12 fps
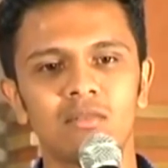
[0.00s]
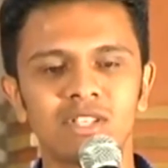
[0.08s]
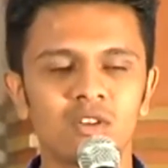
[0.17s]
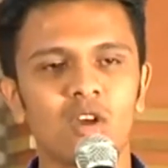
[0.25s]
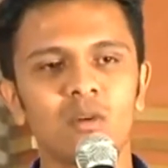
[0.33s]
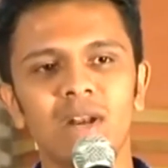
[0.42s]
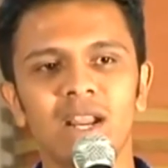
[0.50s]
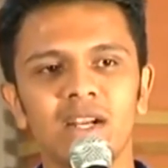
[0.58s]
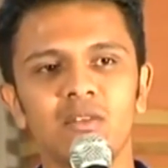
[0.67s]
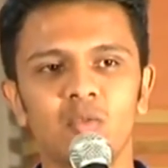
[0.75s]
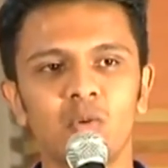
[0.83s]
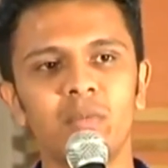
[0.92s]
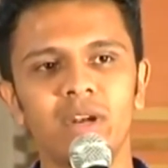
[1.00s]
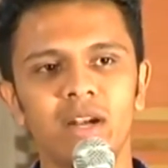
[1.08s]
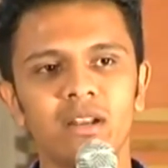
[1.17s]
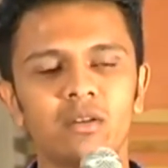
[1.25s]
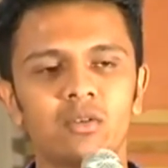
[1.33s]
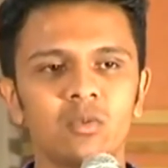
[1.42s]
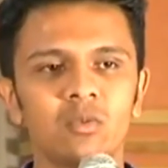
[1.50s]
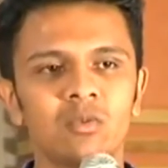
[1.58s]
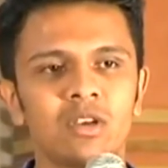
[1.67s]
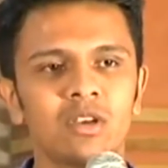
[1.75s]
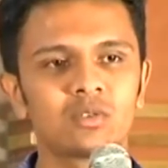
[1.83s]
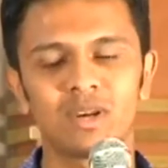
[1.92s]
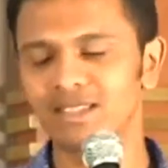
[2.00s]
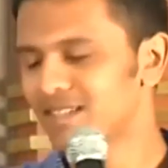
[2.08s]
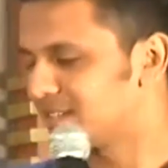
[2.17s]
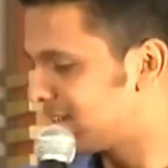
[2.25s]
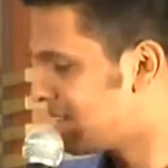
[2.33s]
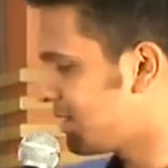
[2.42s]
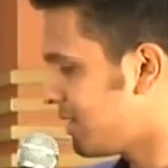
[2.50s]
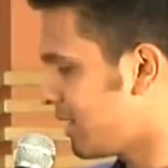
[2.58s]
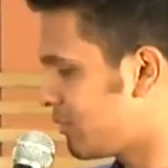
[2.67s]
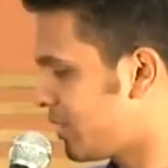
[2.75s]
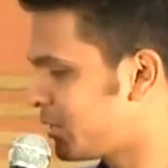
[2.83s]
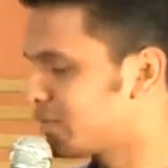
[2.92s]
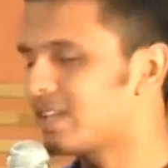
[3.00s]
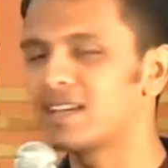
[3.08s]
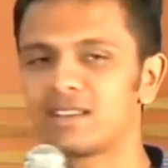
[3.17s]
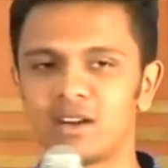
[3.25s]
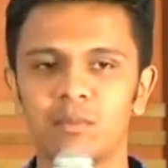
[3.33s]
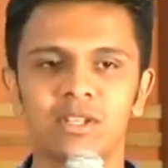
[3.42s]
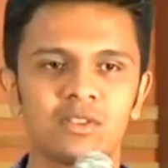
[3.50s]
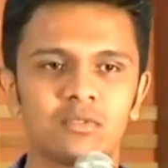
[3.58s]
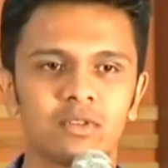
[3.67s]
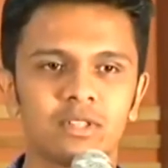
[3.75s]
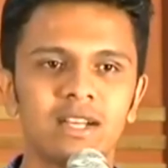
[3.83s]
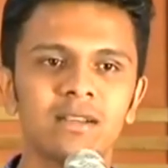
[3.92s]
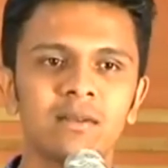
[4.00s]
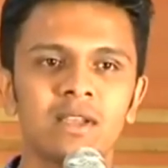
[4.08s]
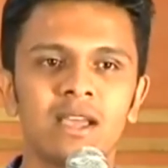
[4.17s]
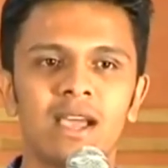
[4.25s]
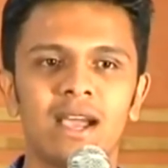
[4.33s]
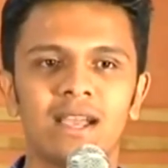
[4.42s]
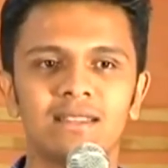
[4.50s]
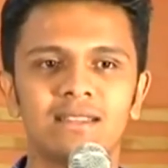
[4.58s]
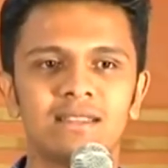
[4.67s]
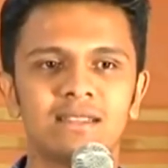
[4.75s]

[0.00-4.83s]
which a normal actor won't be ready to do. So I think I would like to thank Rahman sir for that. And